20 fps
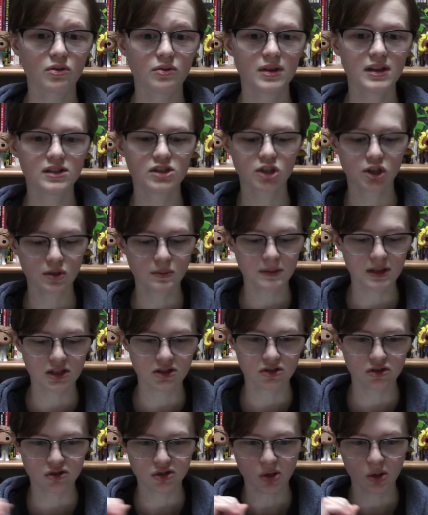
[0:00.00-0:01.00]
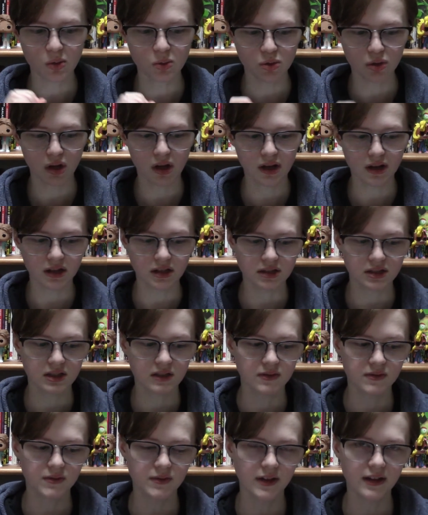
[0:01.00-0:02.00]
it took me so long to
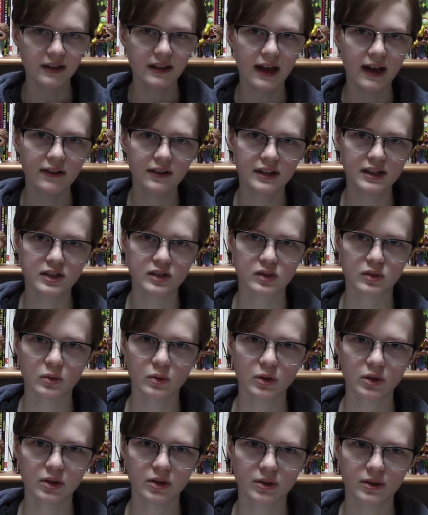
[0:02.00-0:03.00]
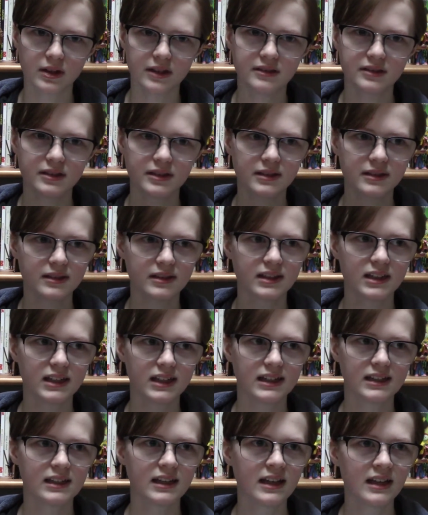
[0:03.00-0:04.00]
fill out his order in the little
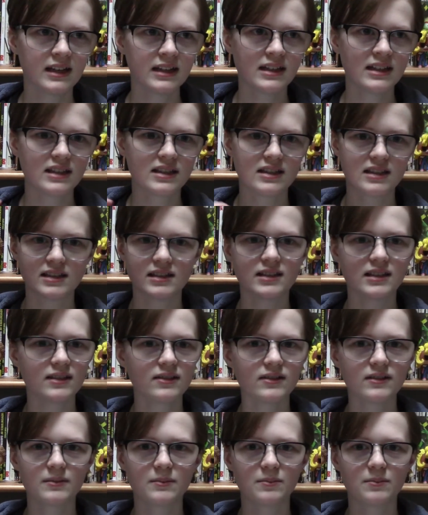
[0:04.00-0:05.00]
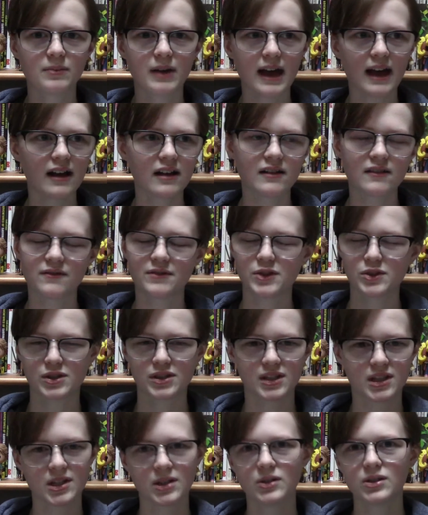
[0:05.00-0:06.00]
like back of the
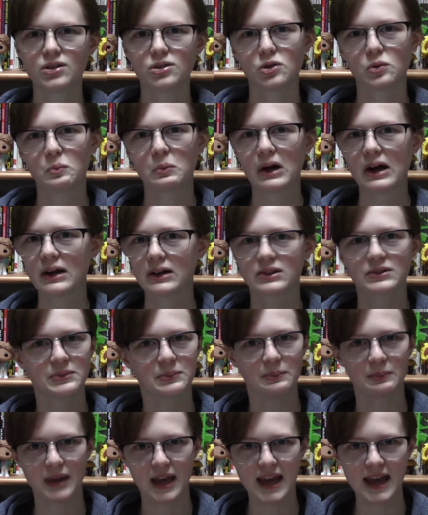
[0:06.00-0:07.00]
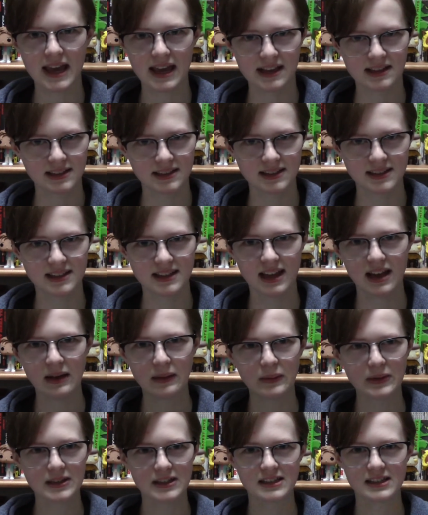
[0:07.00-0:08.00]
cereal box maze
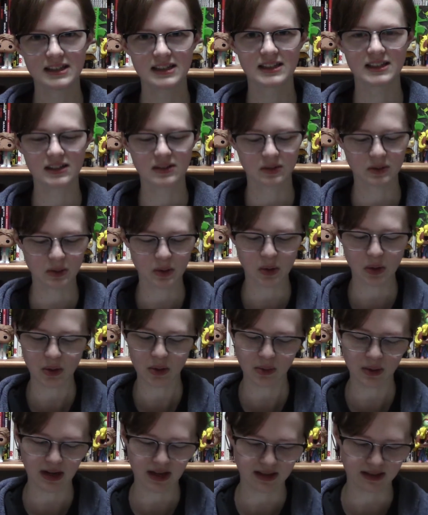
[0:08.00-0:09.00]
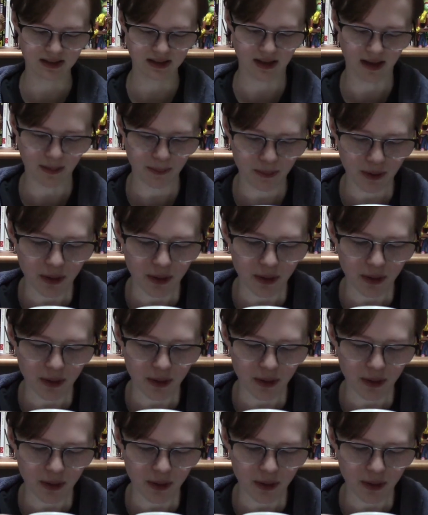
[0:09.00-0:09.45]
that was this little ordering slip.